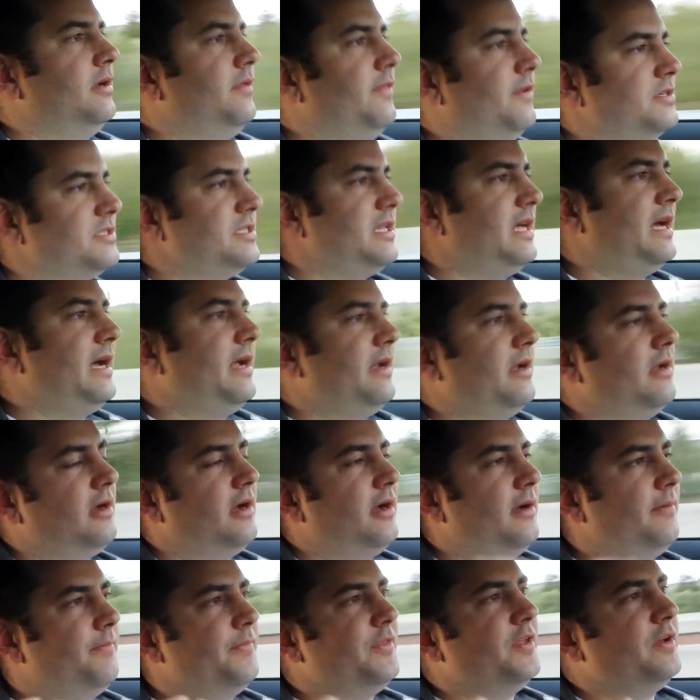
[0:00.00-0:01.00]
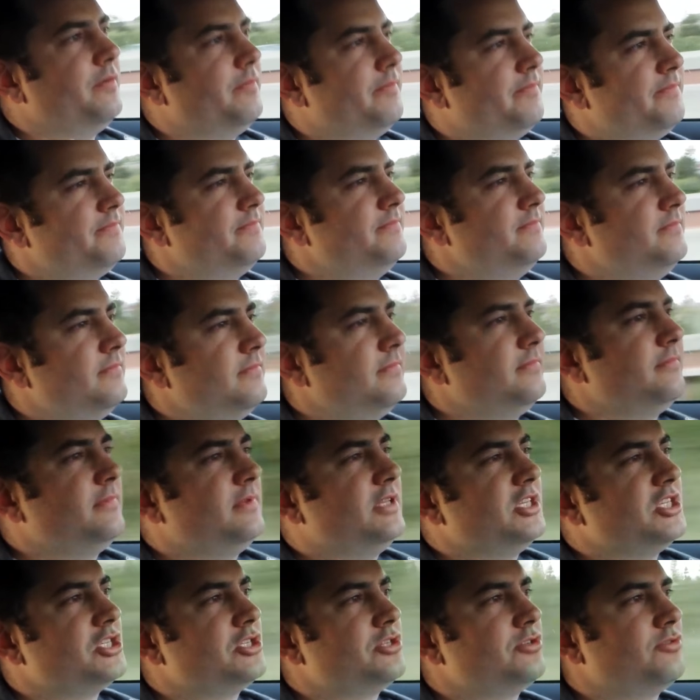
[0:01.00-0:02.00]
There's that.
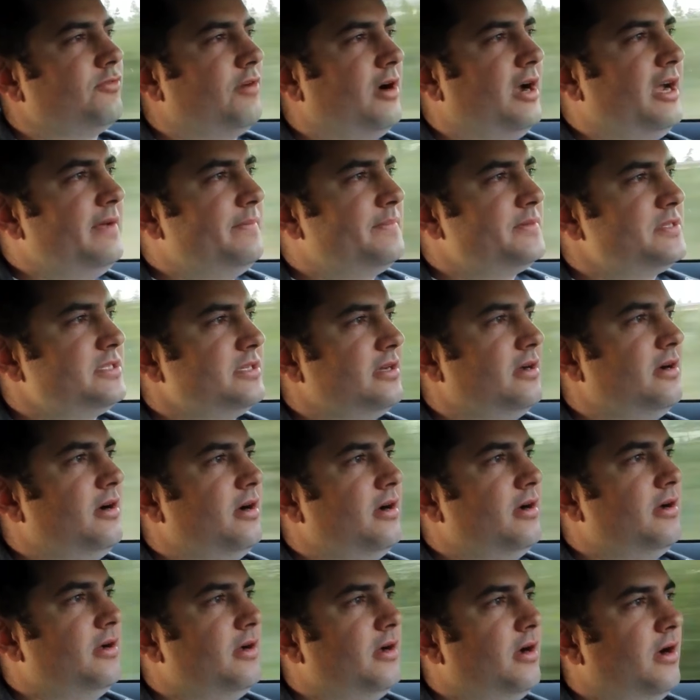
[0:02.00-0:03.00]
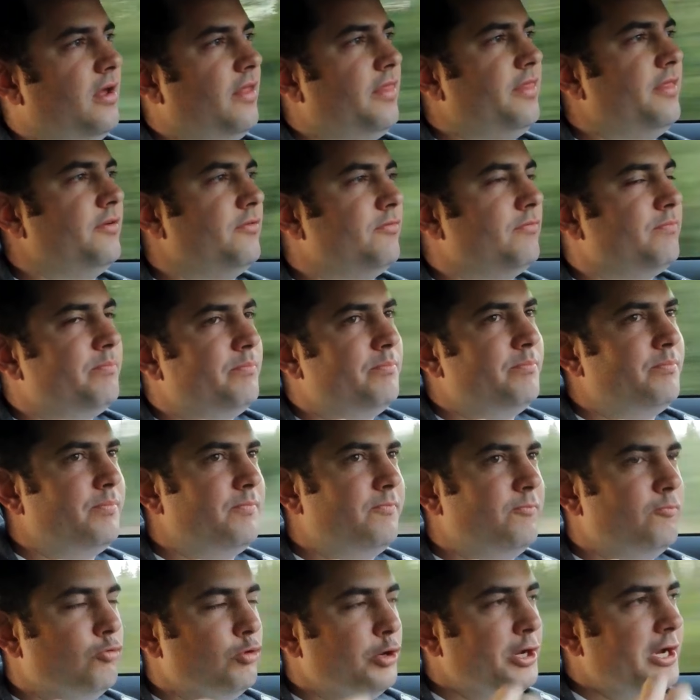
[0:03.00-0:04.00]
The stripes on the
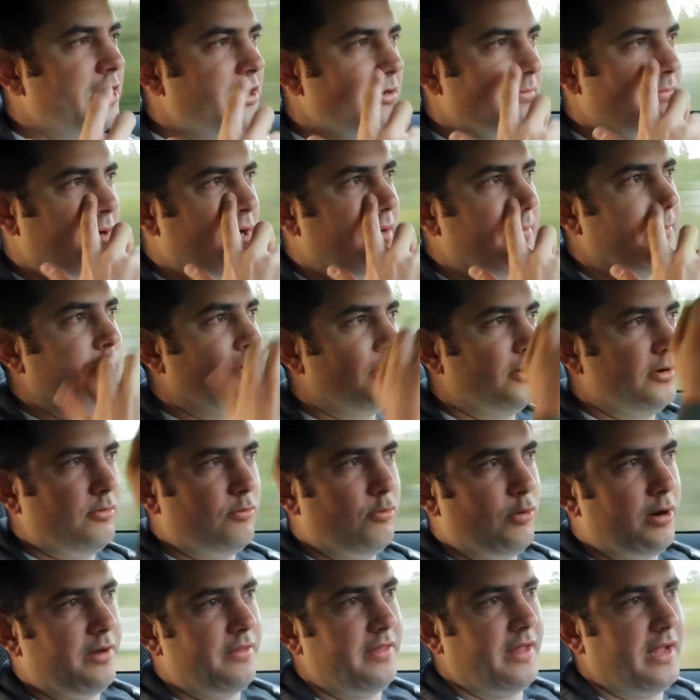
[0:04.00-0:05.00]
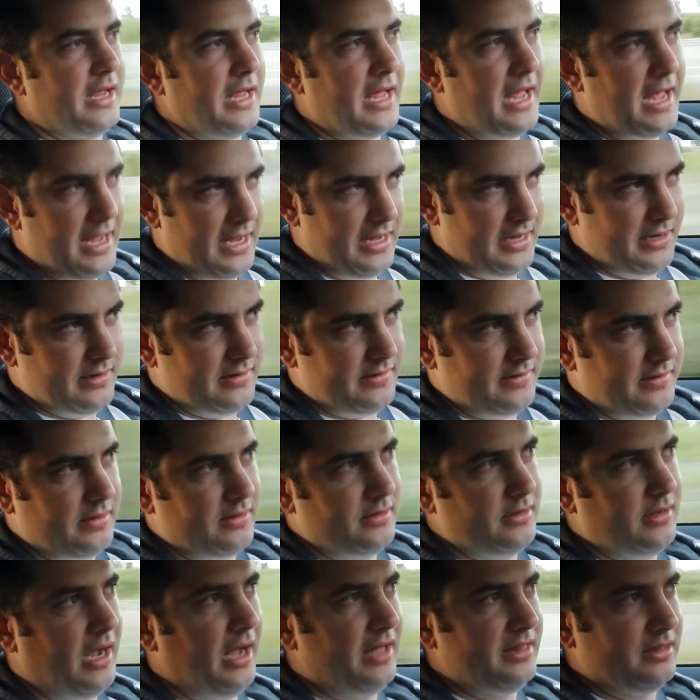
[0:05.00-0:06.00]
rear bumper where they end
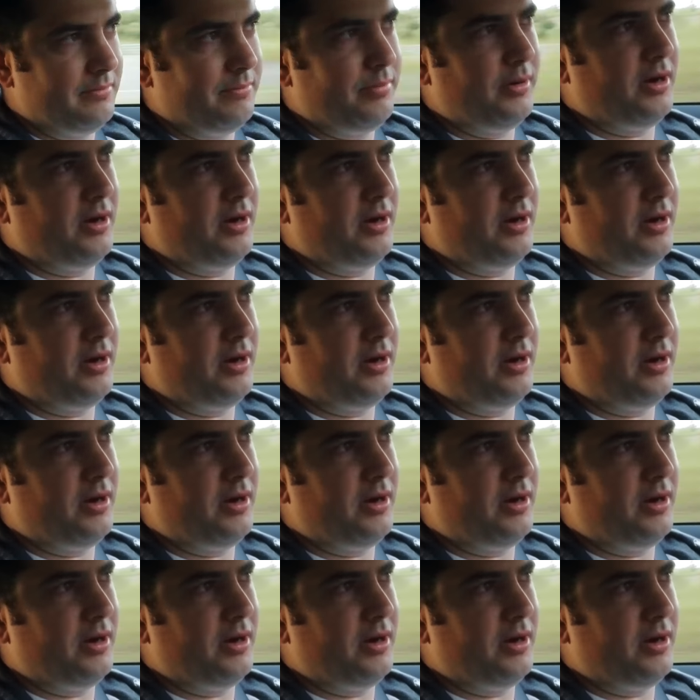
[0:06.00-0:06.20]
at the